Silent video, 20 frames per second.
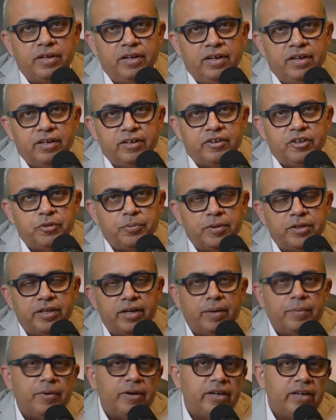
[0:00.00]
CRISPR
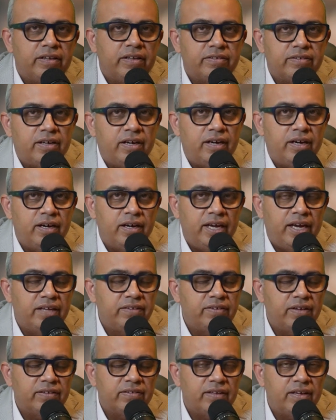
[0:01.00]
Therapeutics
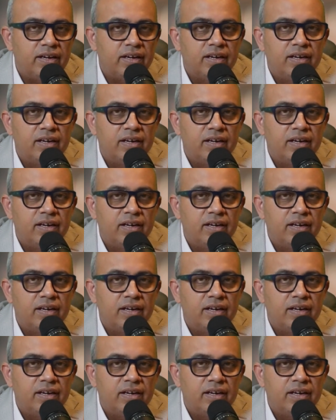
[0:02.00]
Exa-Cel.